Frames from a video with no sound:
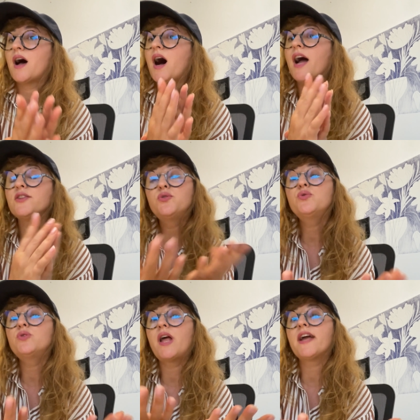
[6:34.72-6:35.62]
I
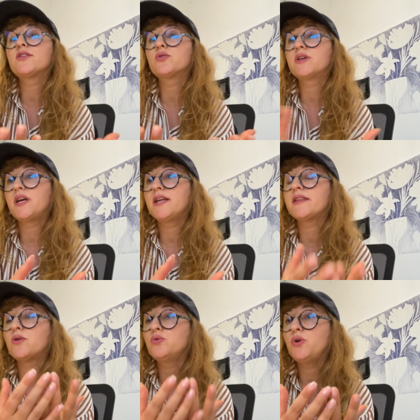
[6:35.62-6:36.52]
do like to
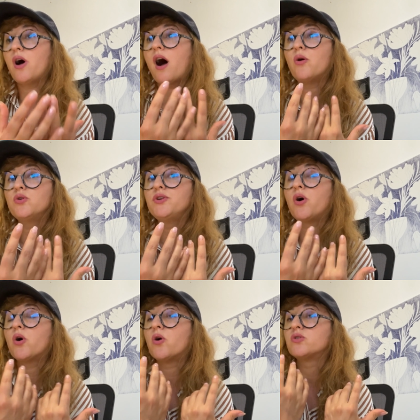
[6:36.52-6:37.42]
create
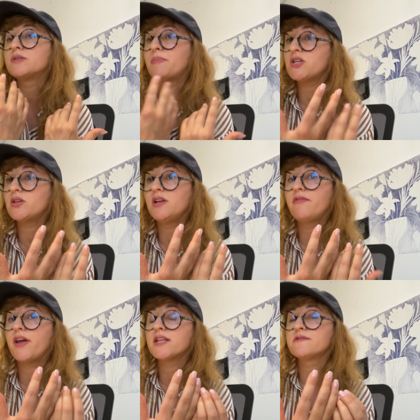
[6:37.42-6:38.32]
audio or special
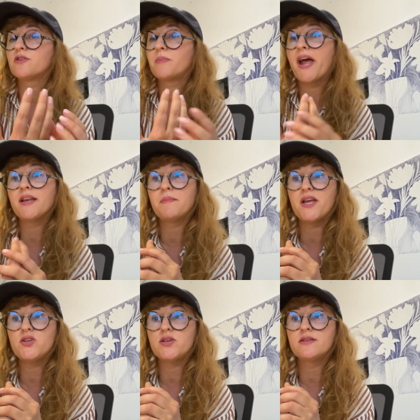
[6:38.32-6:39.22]
effects for my
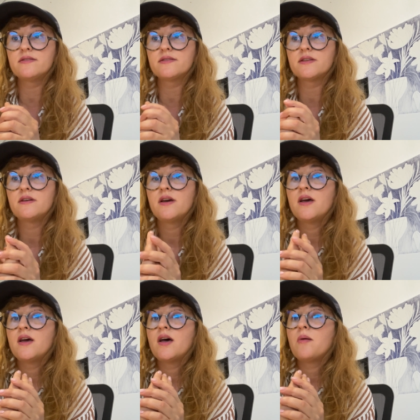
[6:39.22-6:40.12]
animations
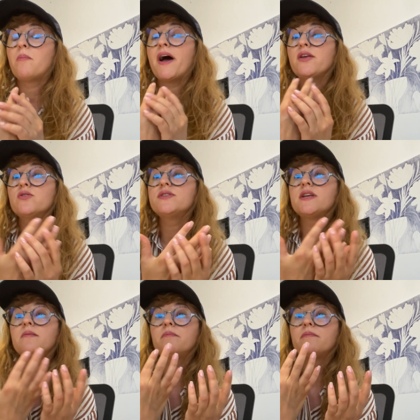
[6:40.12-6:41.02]
by
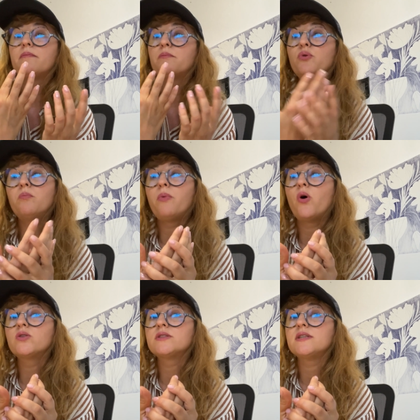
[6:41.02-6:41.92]
using
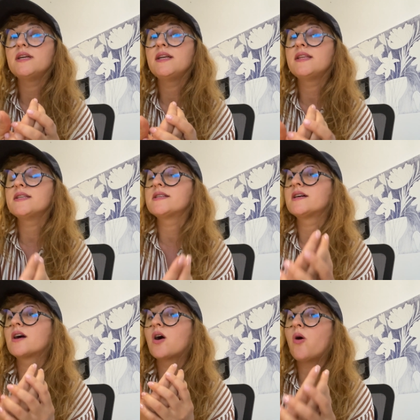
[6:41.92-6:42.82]
Boombox. It is
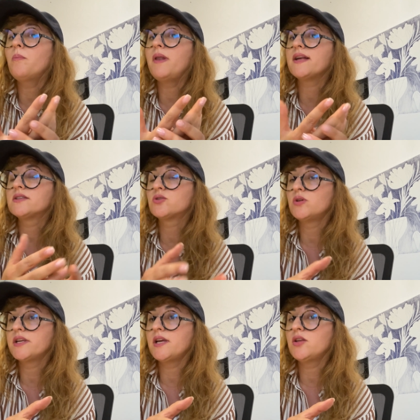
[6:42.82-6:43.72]
a complex
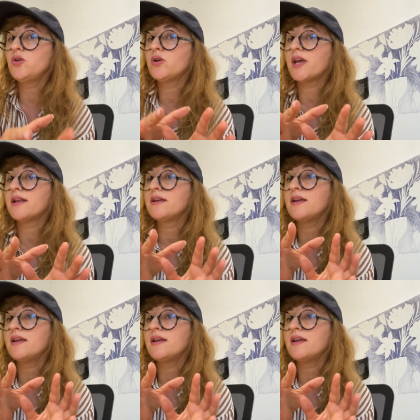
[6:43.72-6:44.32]
toolkit you can